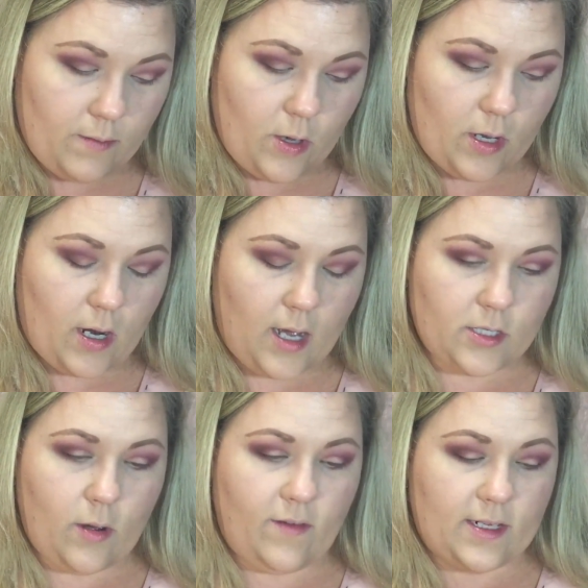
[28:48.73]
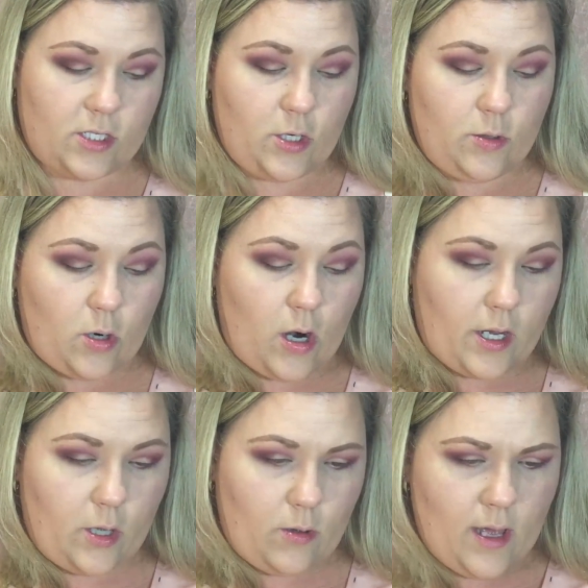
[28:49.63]
You can also, if it's too
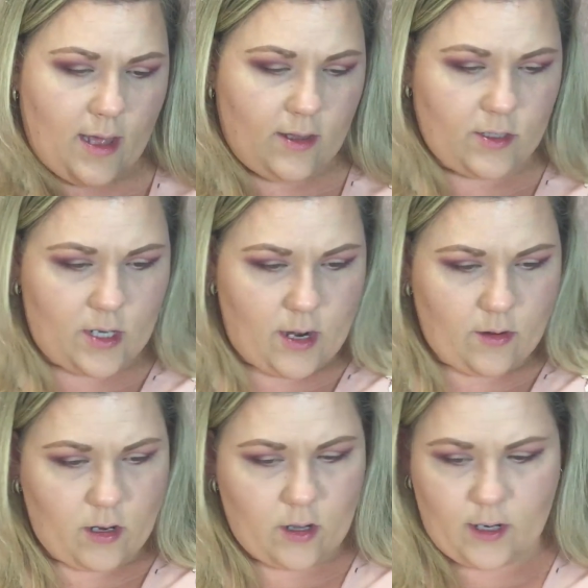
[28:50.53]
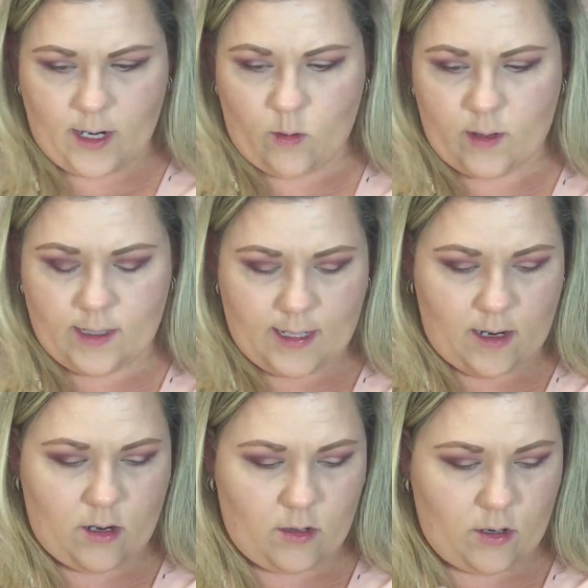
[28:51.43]
dark, there's another color here. What is
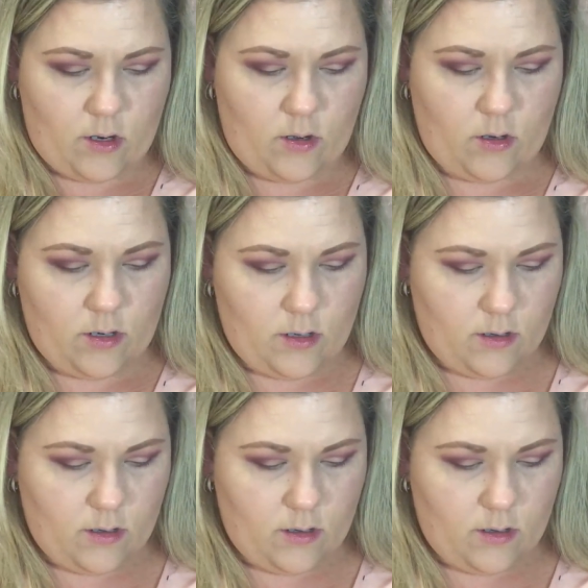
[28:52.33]
that color called?